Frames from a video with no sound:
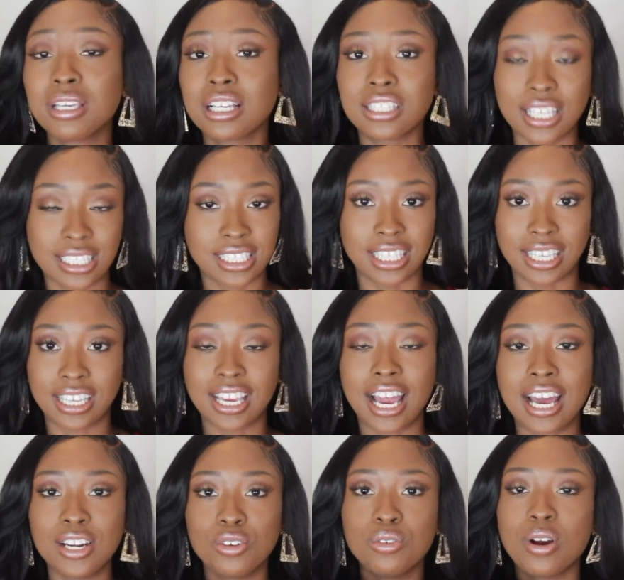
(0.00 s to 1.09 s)
eclectic.
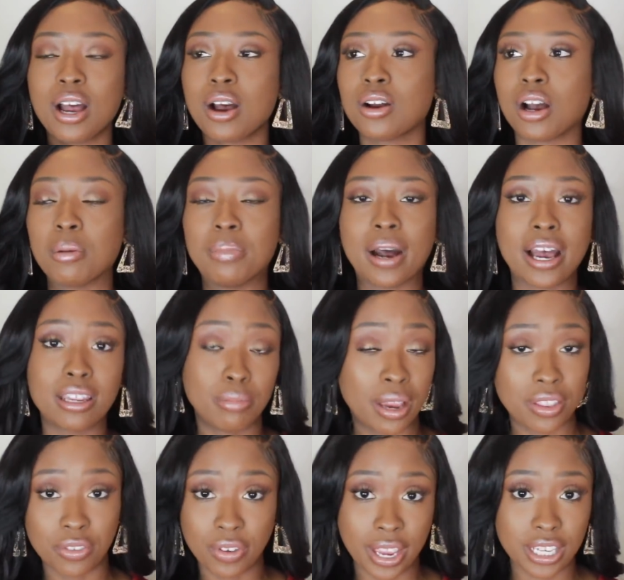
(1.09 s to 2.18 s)
I don't abide
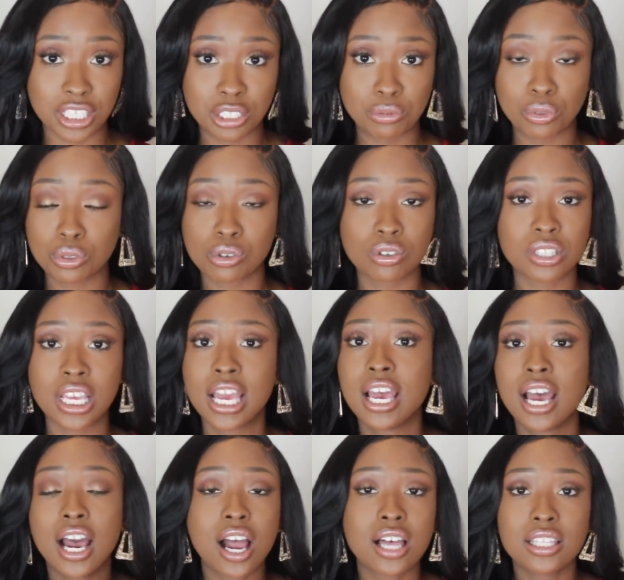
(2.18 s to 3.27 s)
by the fashion rules.
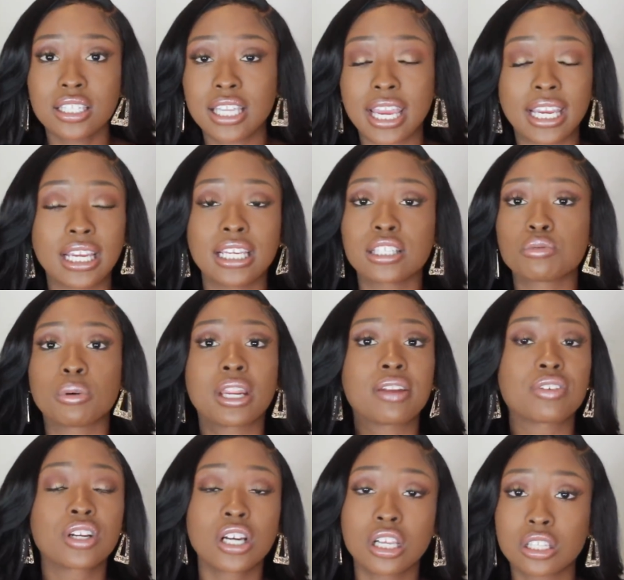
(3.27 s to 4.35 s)
Holiday is
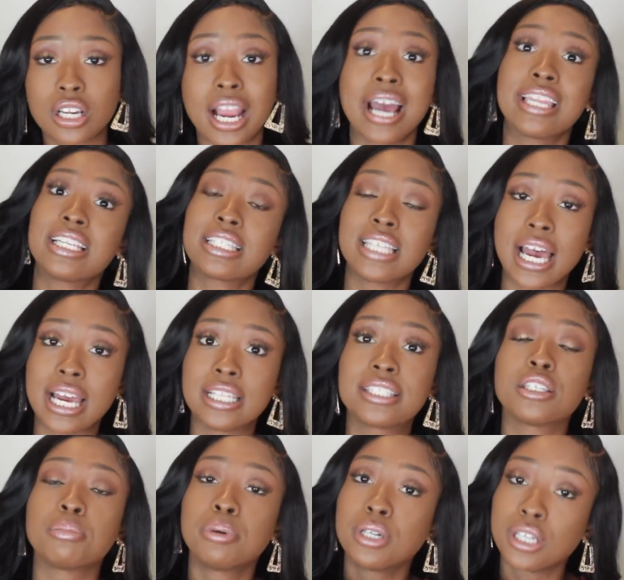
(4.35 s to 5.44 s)
whatever color I decide
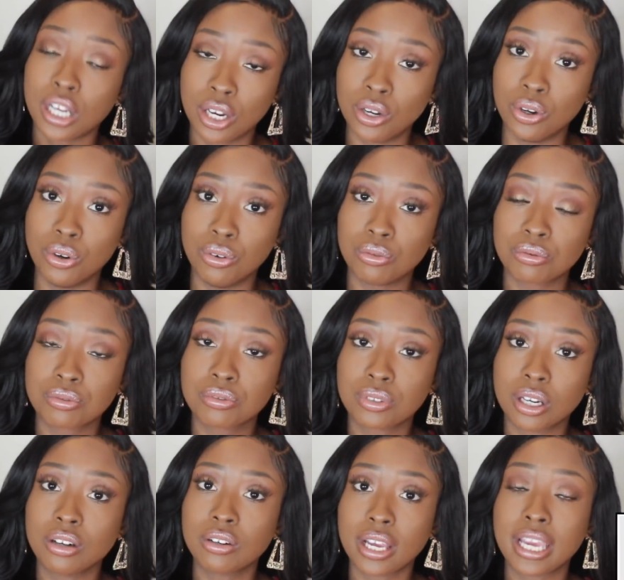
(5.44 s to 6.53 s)
to put on,
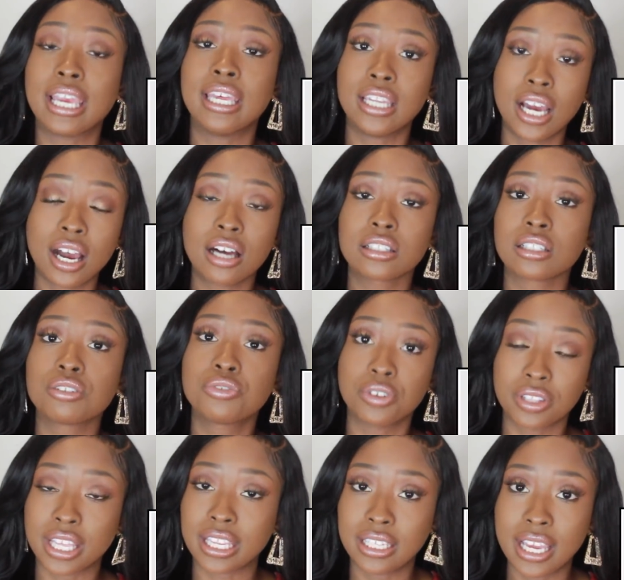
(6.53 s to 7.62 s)
okay, and holla
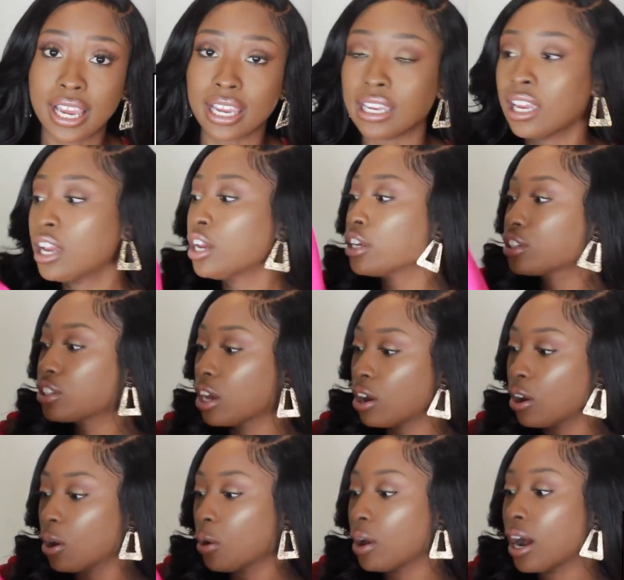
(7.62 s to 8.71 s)
for that day.
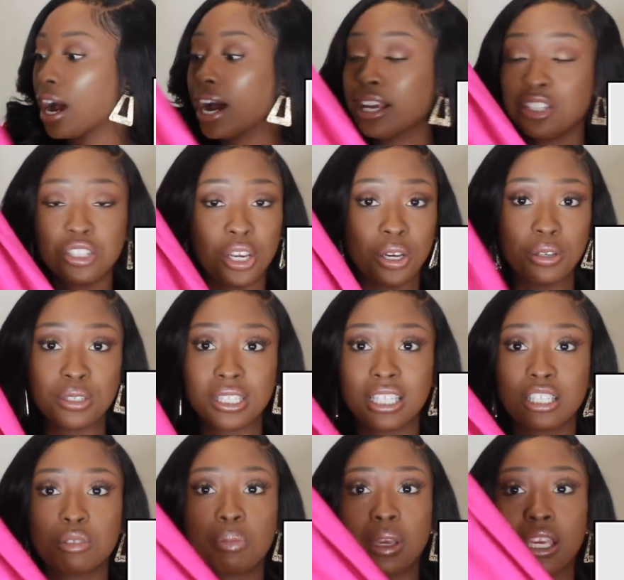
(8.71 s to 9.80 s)
So I chose
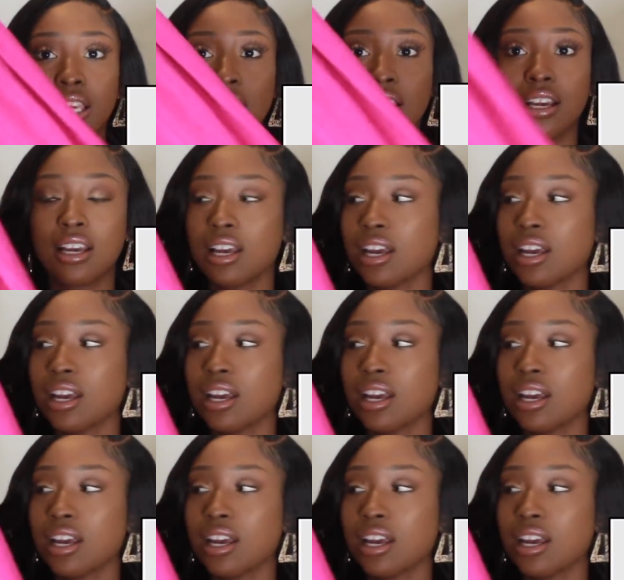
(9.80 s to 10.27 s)
this pink